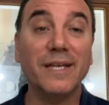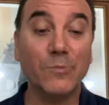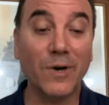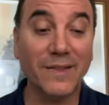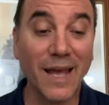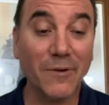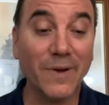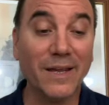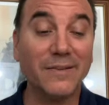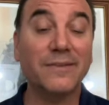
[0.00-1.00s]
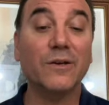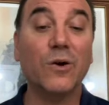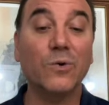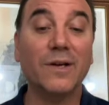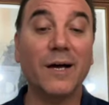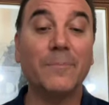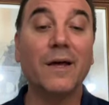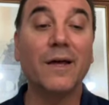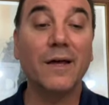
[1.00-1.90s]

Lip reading: he won that race. The Gold Cup,